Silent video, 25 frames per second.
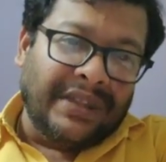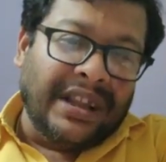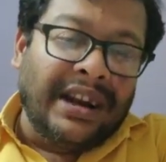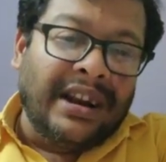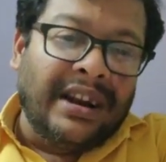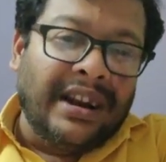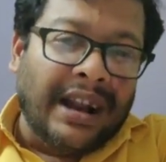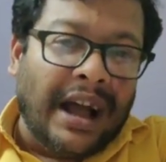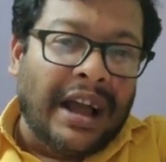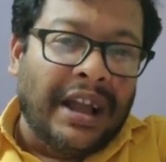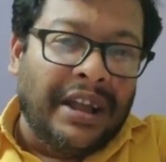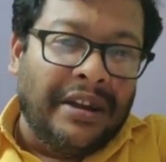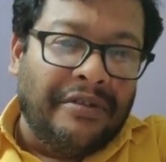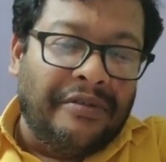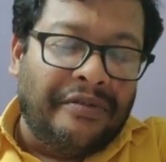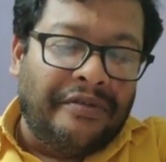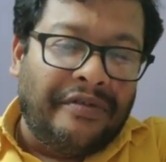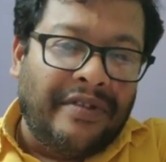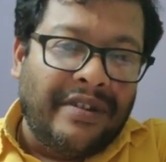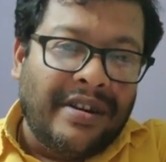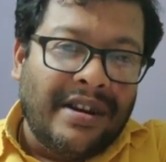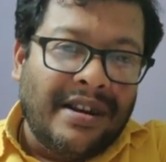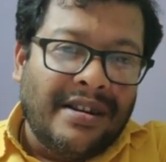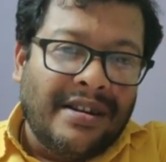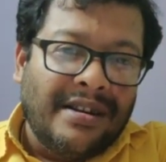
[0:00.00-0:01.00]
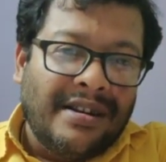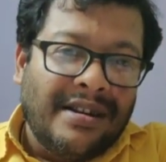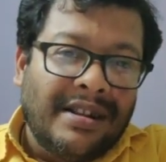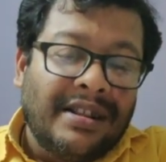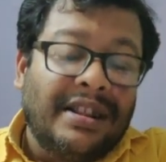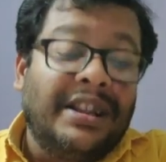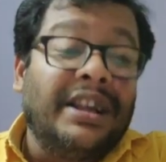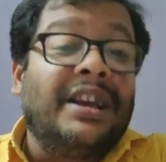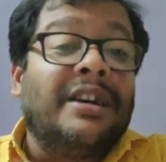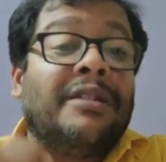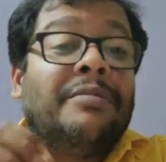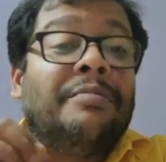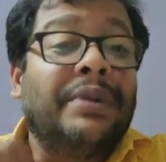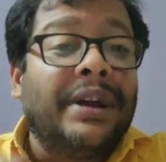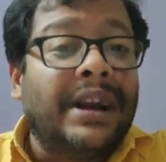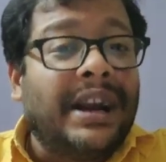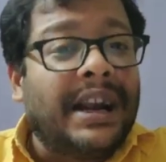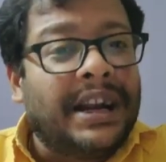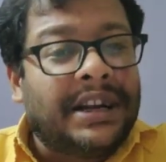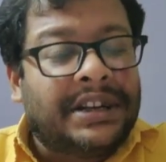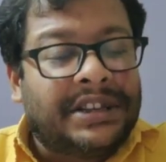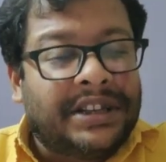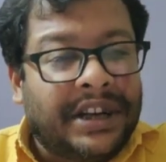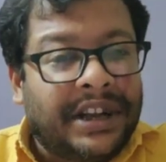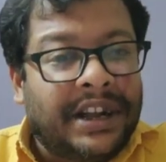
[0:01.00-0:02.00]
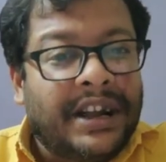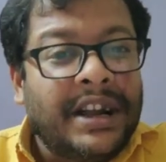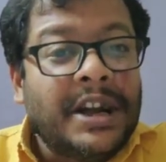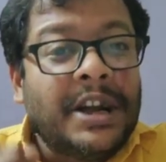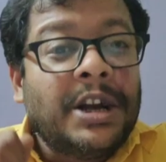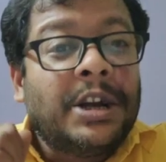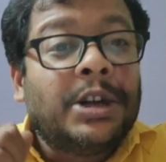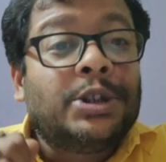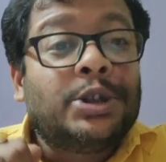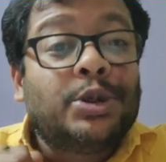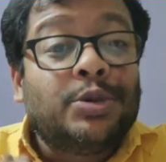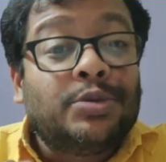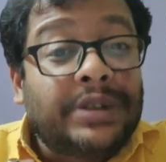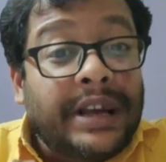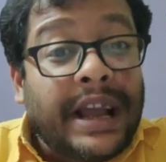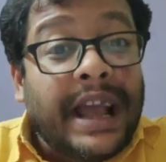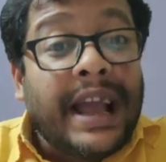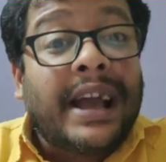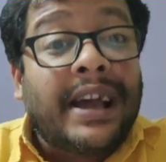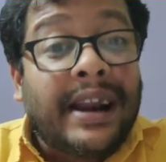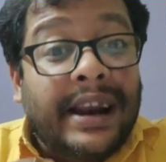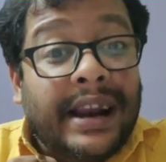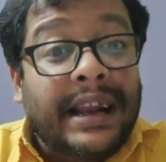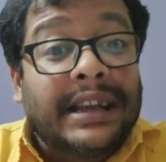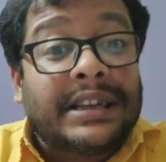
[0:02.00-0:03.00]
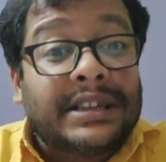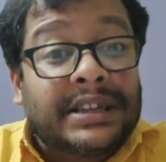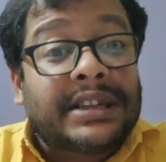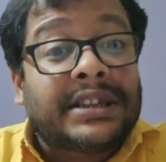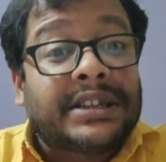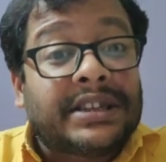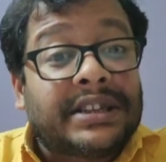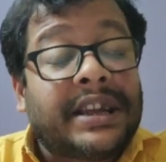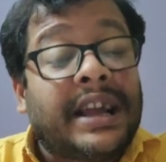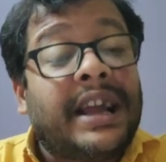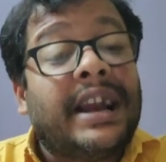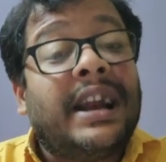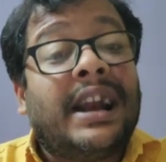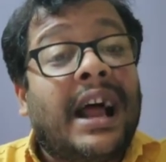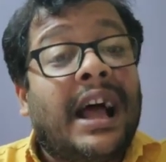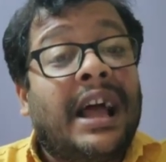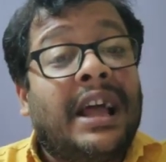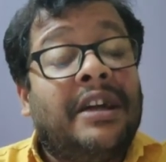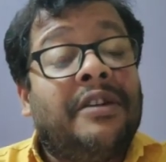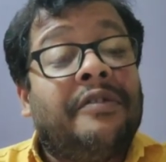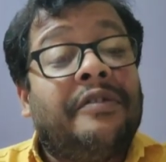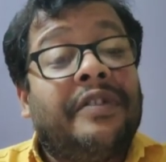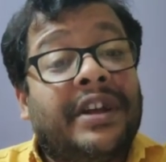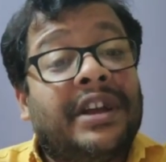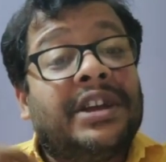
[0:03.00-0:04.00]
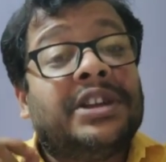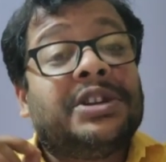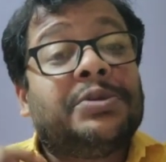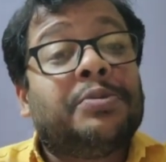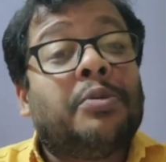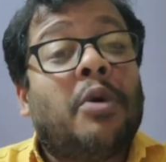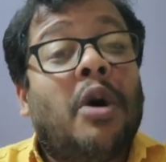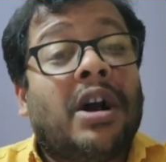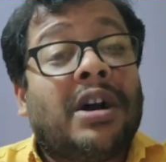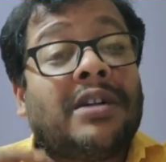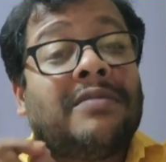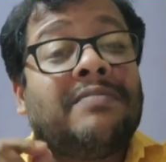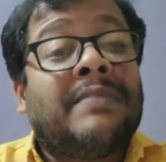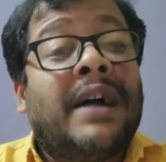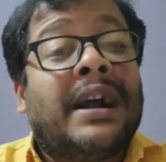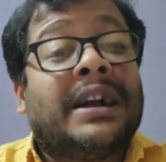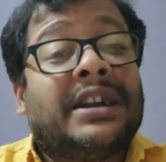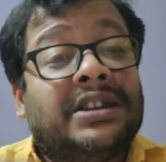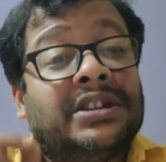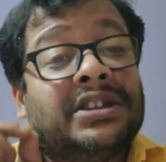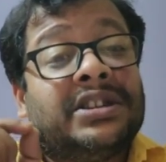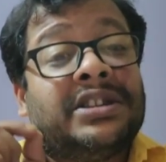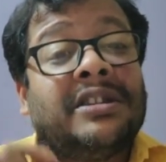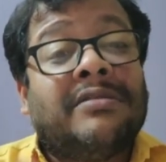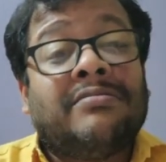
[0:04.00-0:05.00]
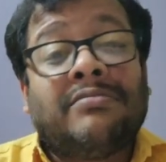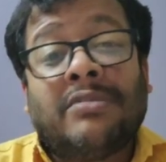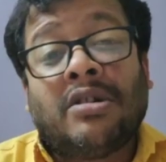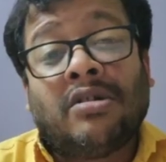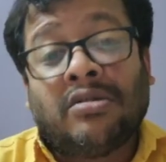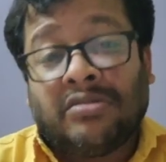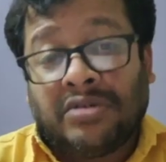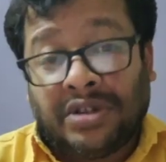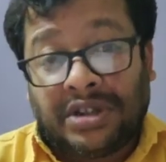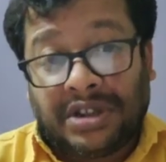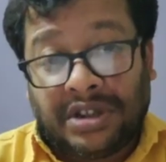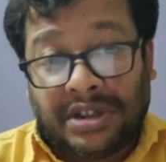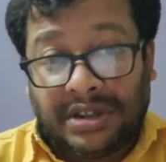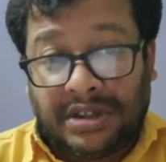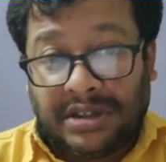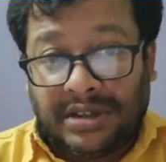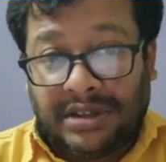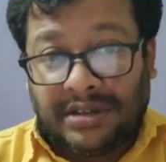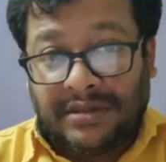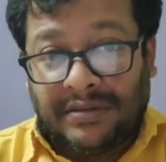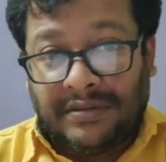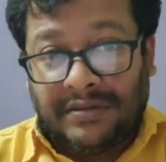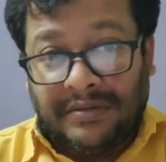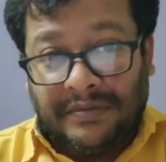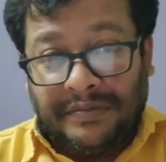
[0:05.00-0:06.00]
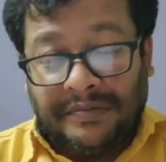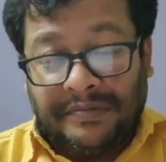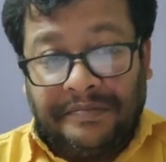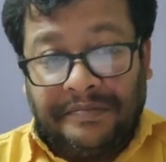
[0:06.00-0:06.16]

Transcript: in life, the ability to take risks in life is what matters the most.